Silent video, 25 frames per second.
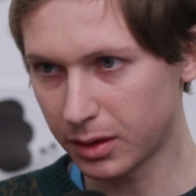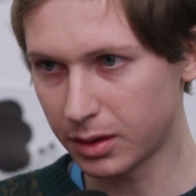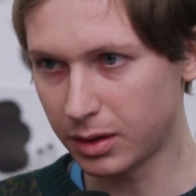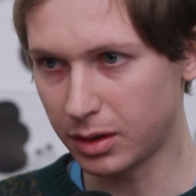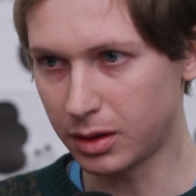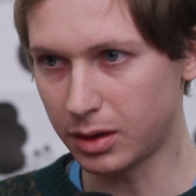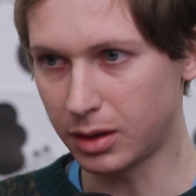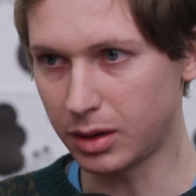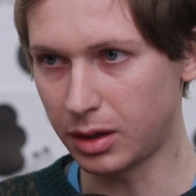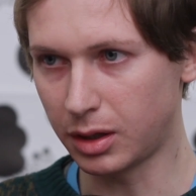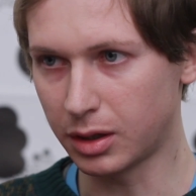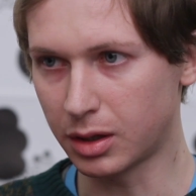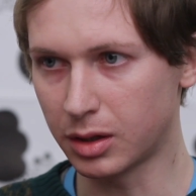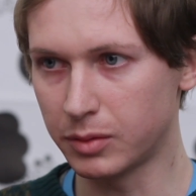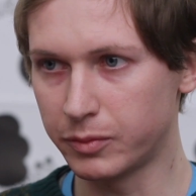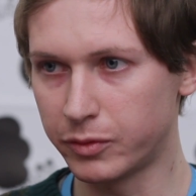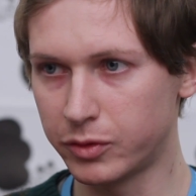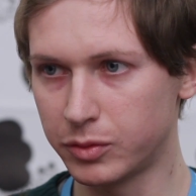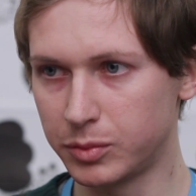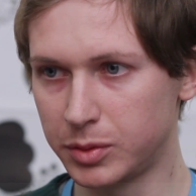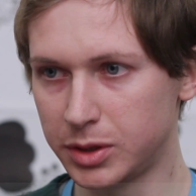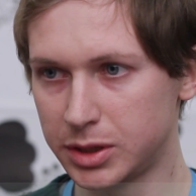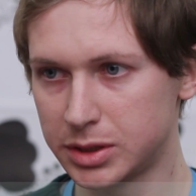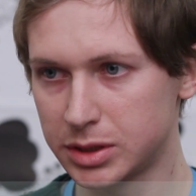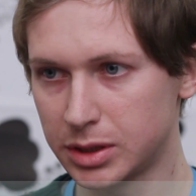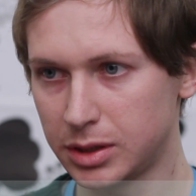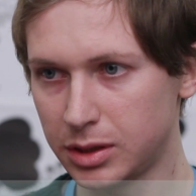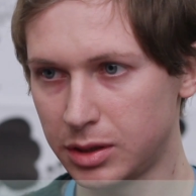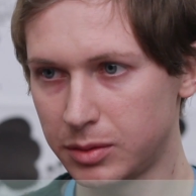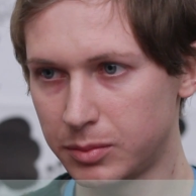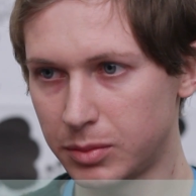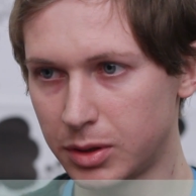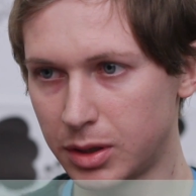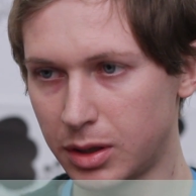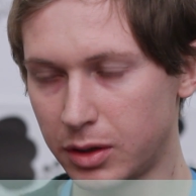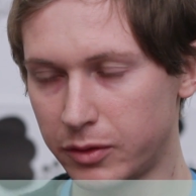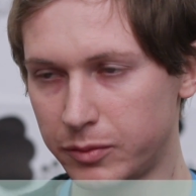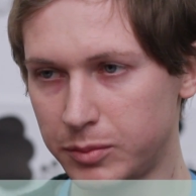I come from Italy,
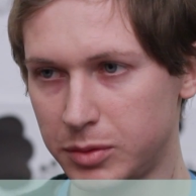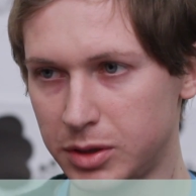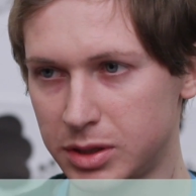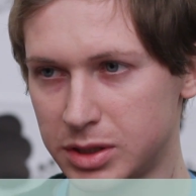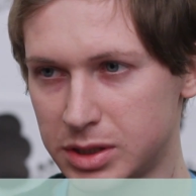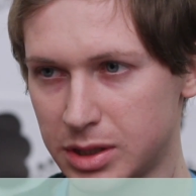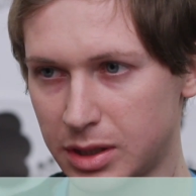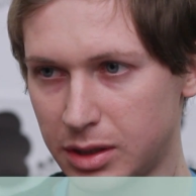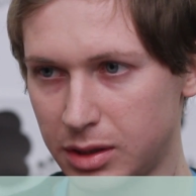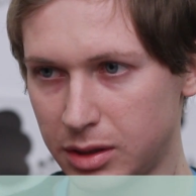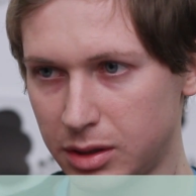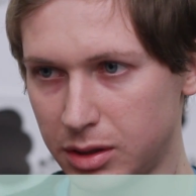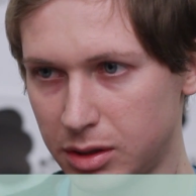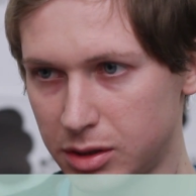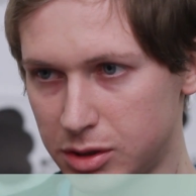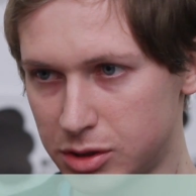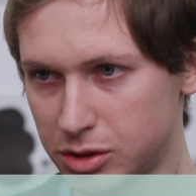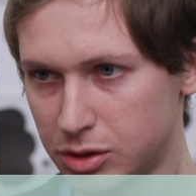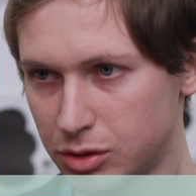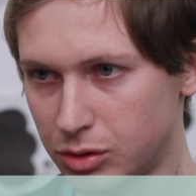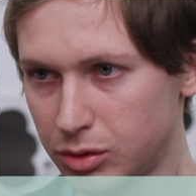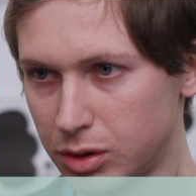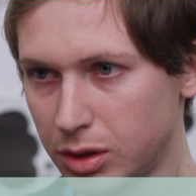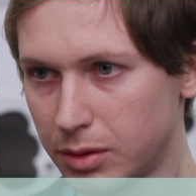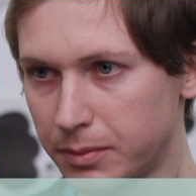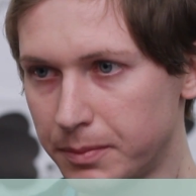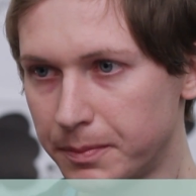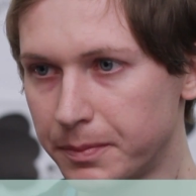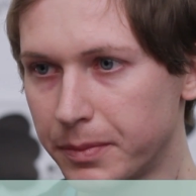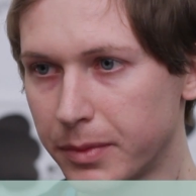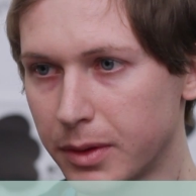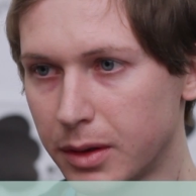but I've been studying in Estonia,